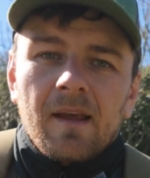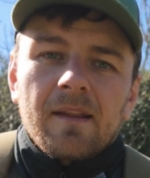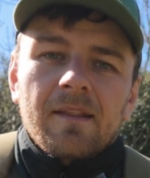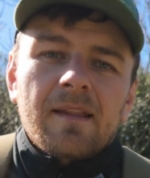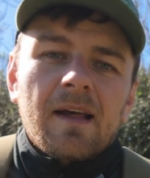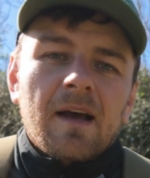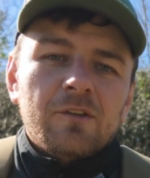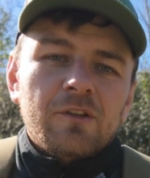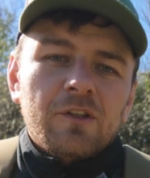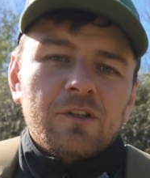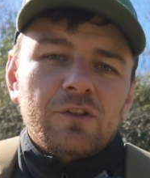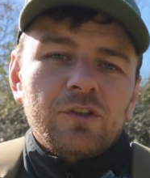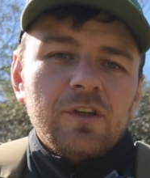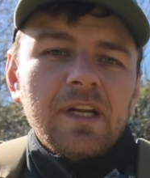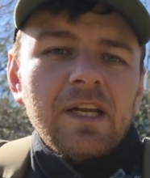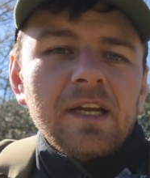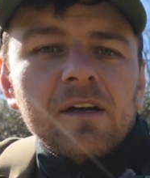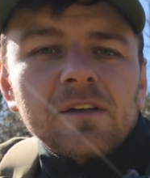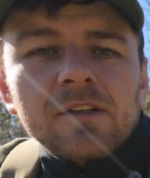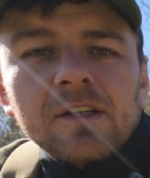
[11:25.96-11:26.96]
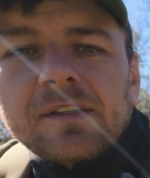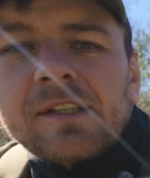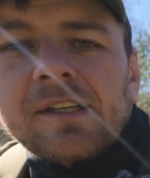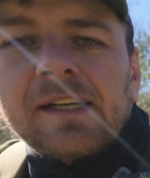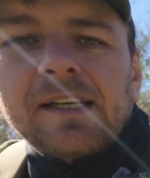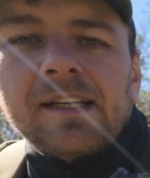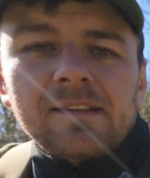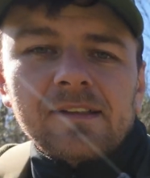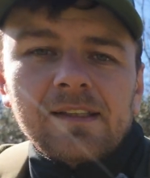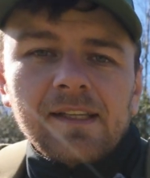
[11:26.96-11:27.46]
Now the three other
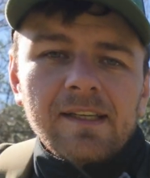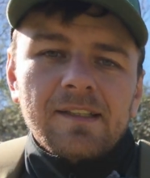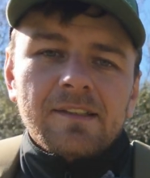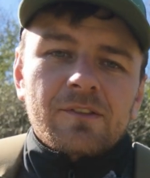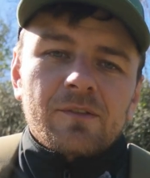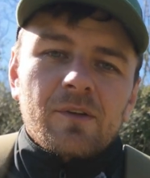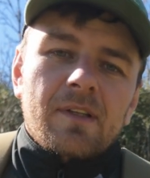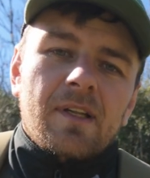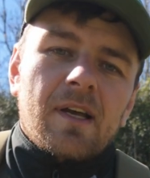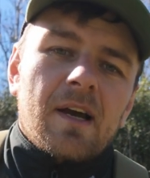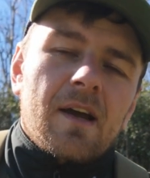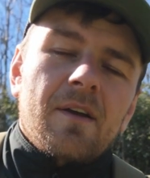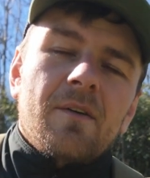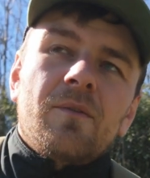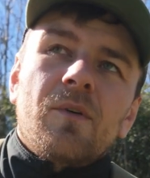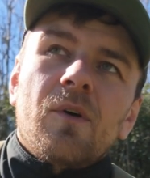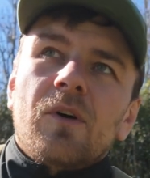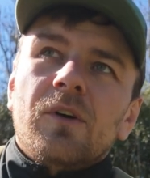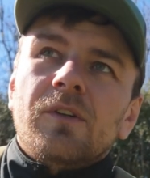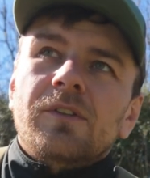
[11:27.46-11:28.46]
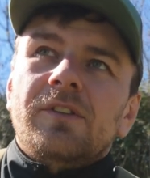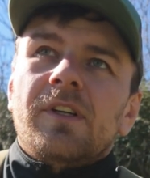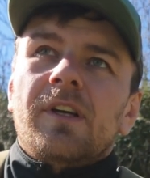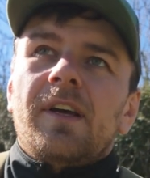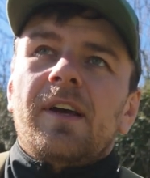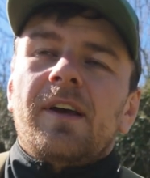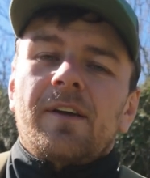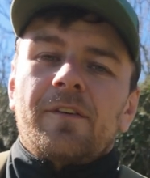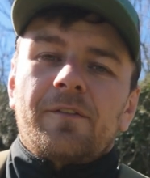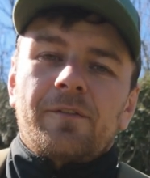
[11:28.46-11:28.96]
things that I was
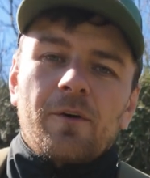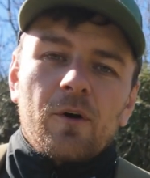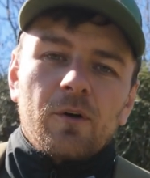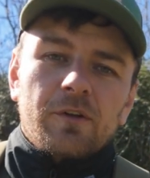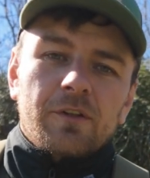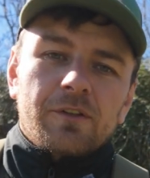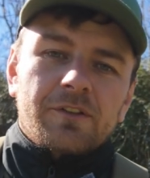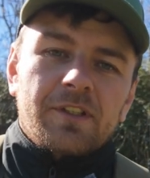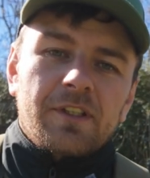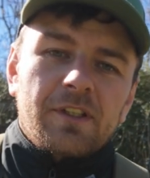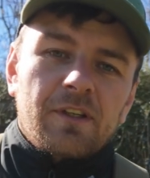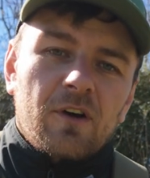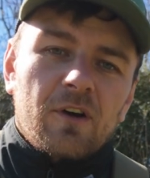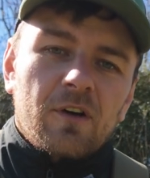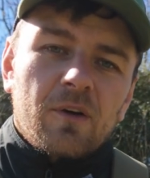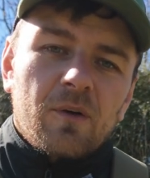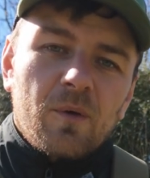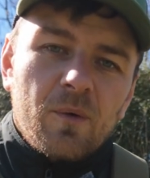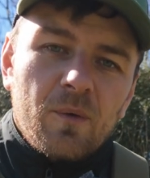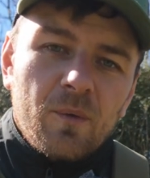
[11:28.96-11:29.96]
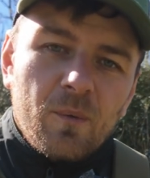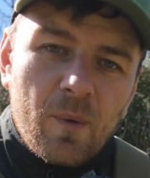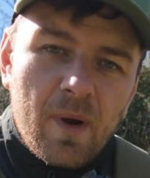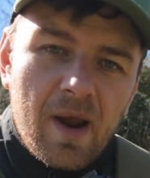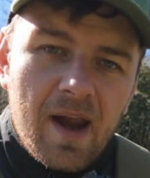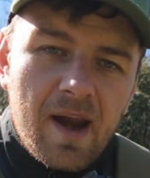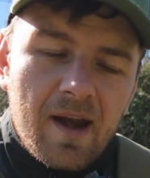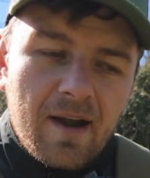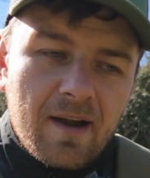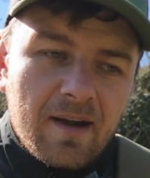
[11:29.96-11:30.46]
focusing on
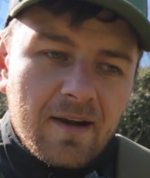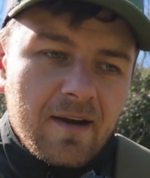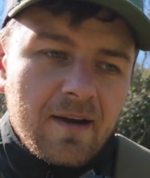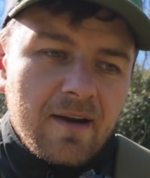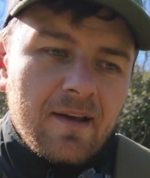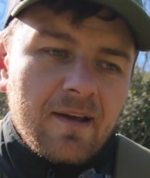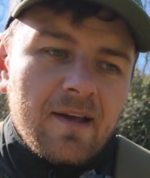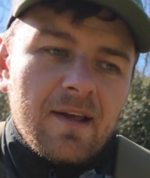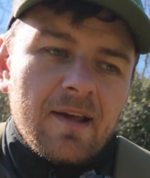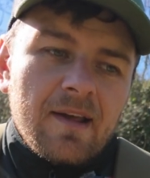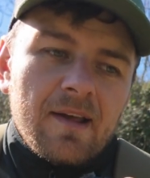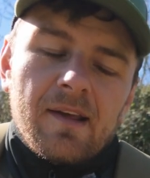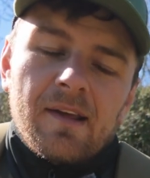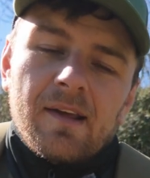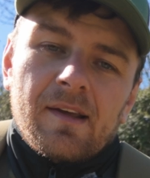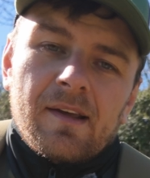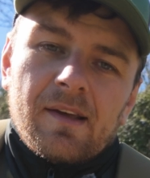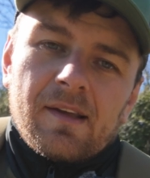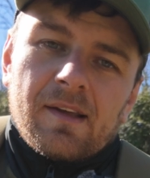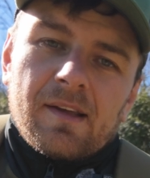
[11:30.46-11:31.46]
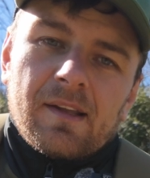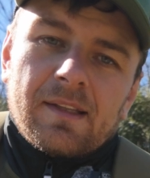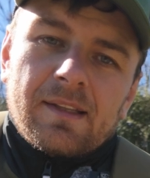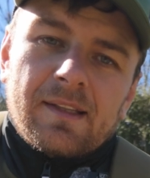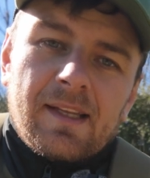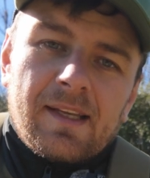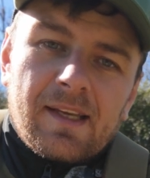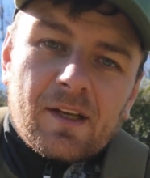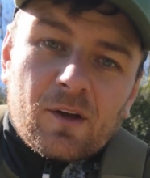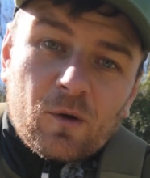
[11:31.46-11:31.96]
were
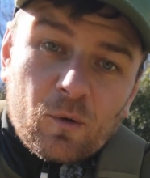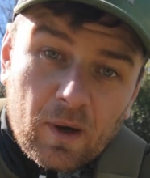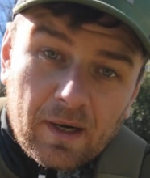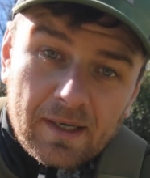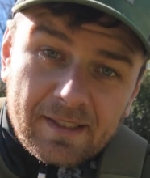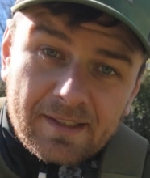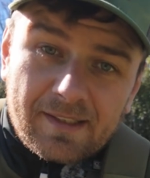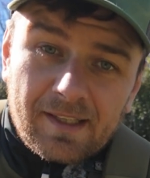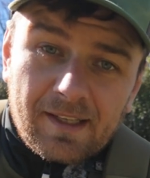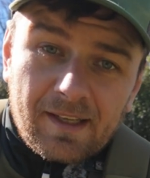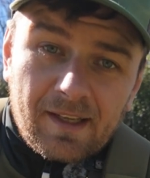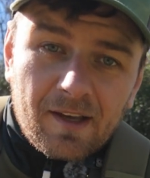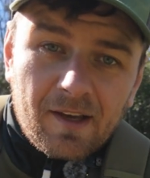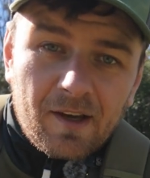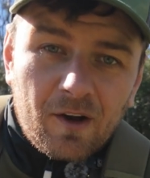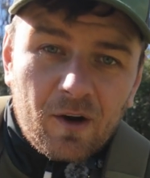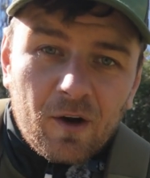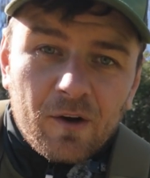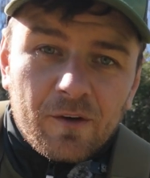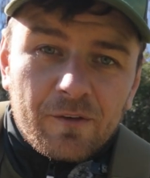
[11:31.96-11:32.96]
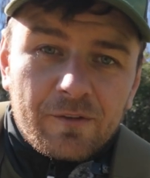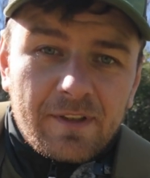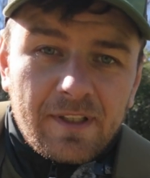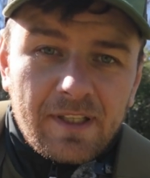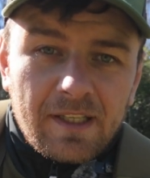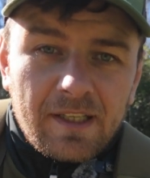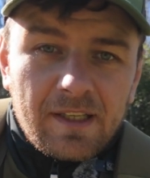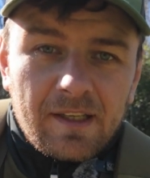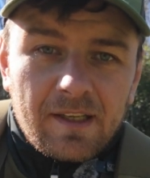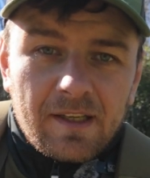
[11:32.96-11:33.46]
the quality of
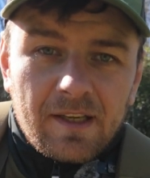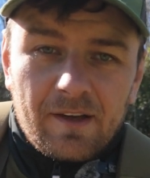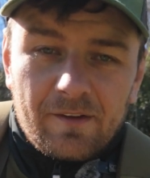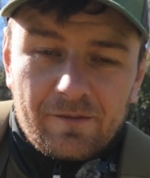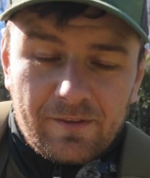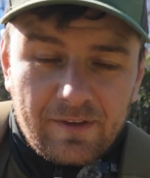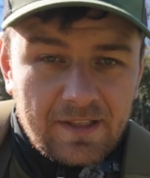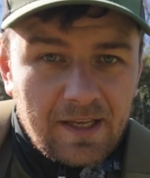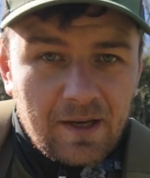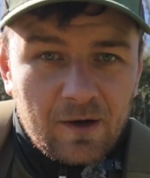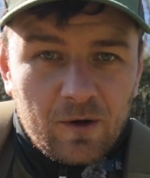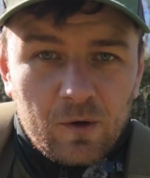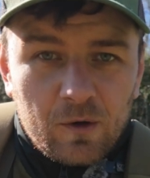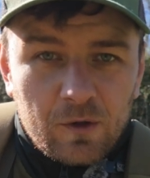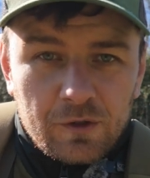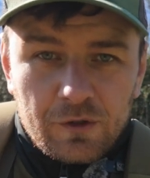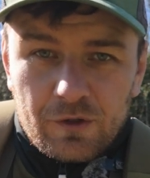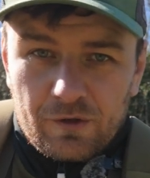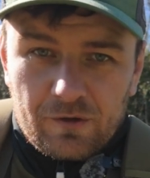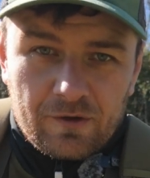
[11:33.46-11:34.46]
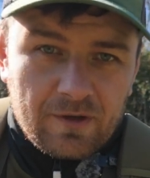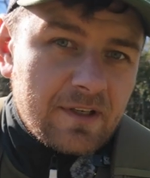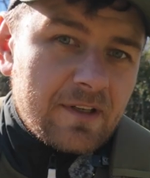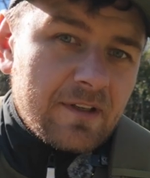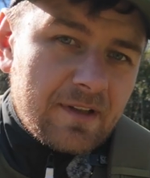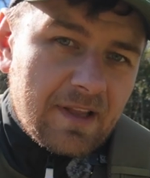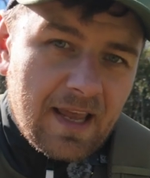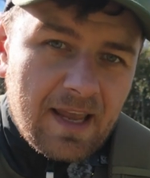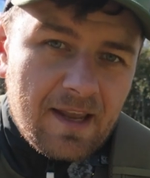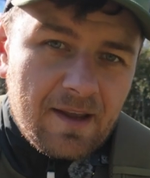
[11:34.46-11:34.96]
the video during
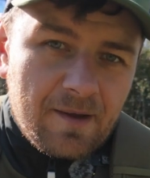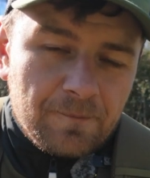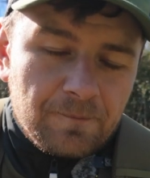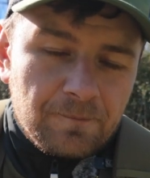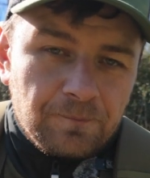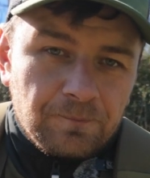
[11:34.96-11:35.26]
the day,